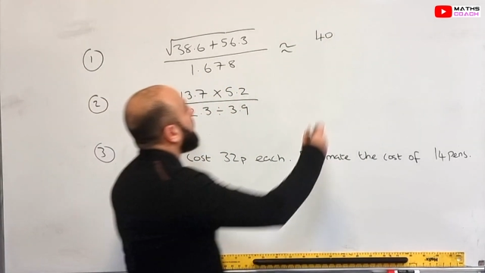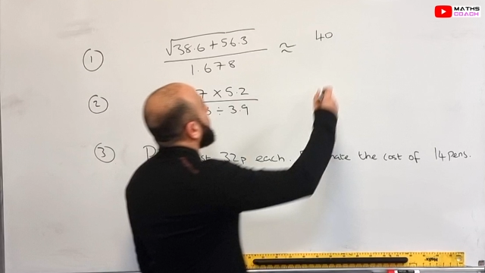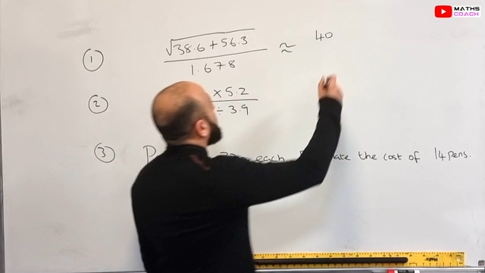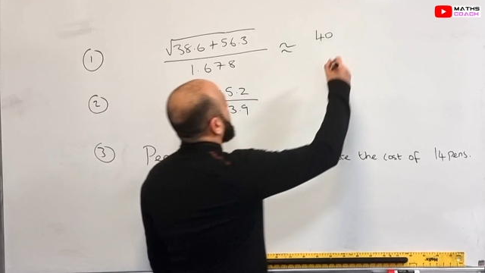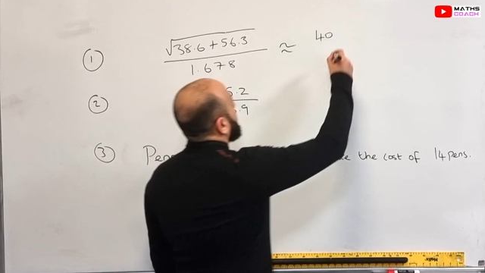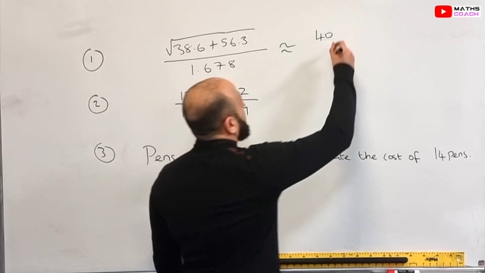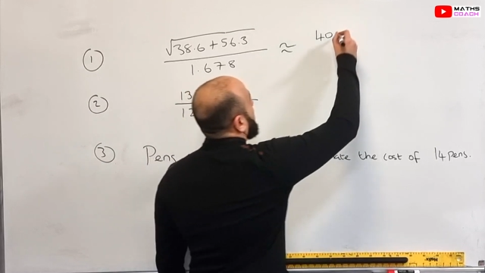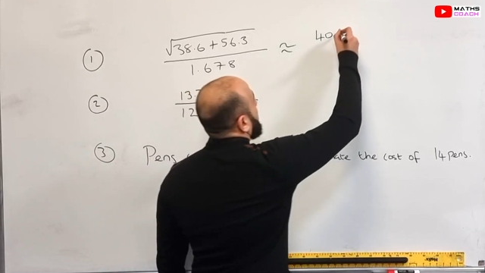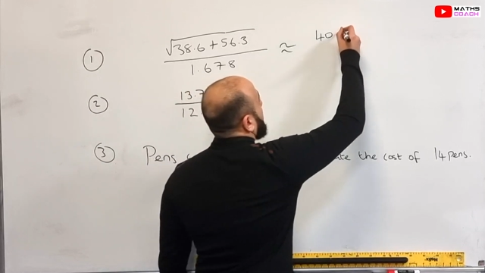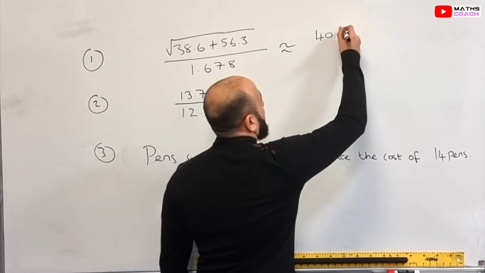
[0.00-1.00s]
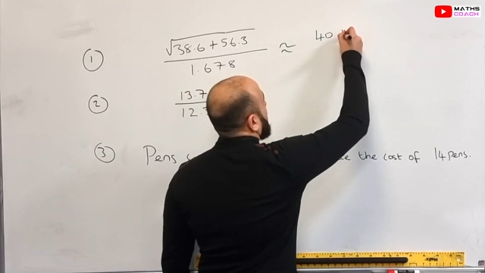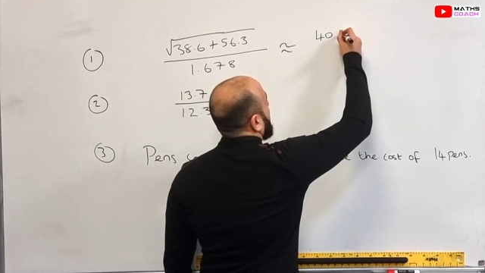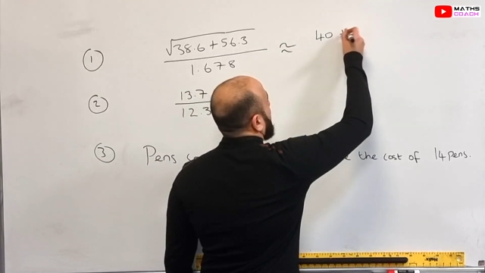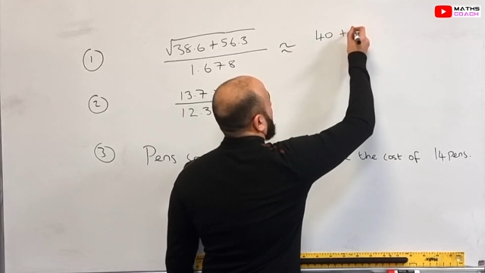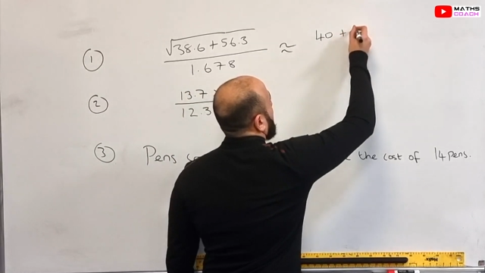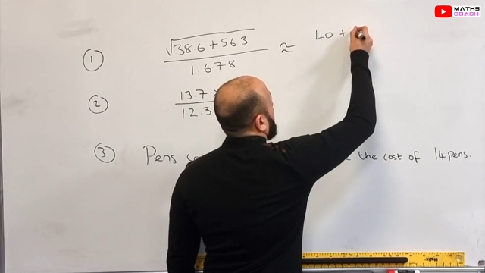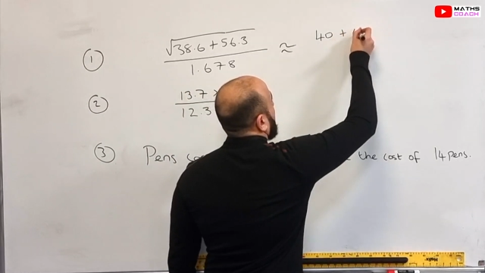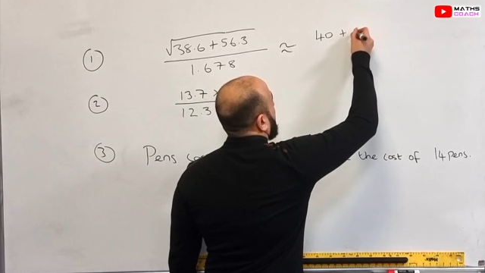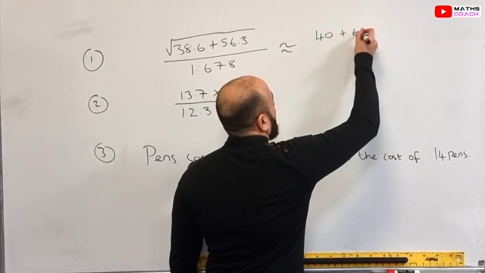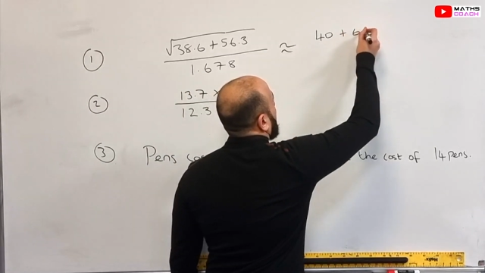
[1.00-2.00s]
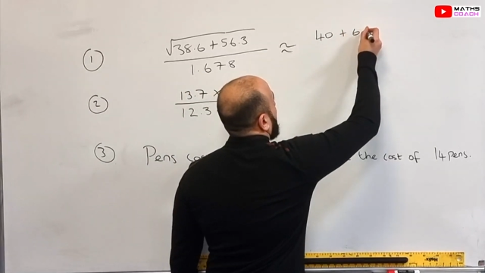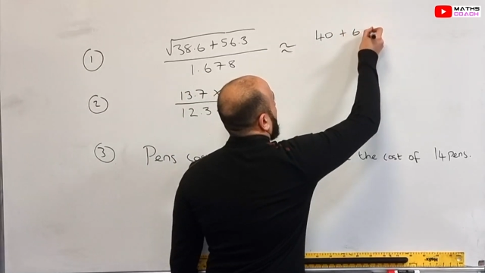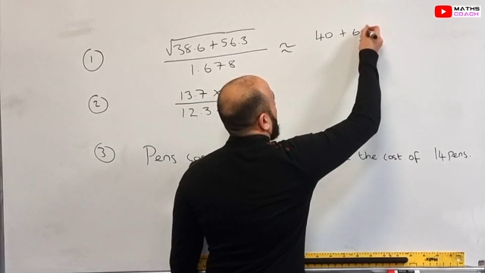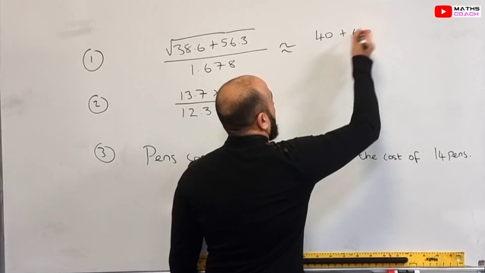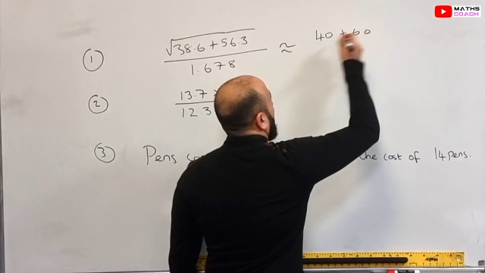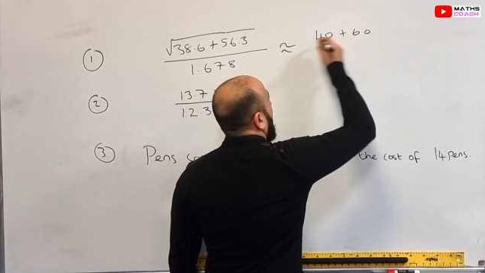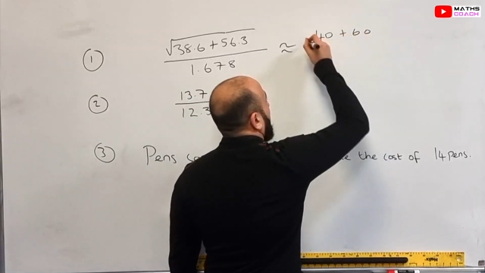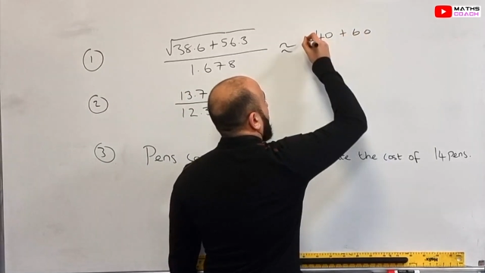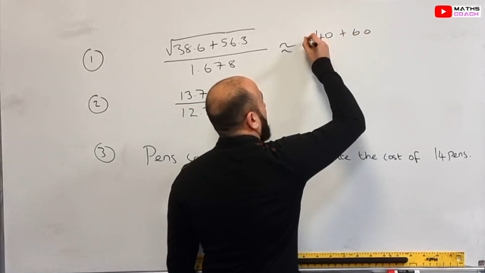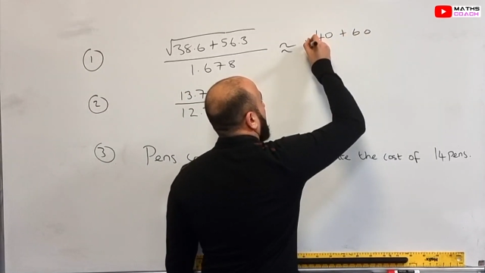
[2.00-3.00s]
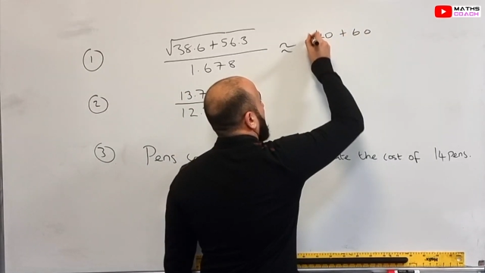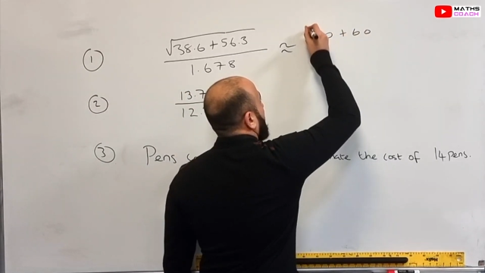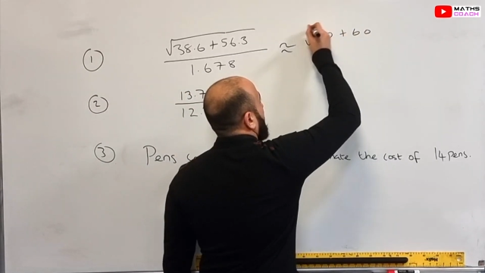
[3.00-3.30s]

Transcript: Nobody's mouth can be seen.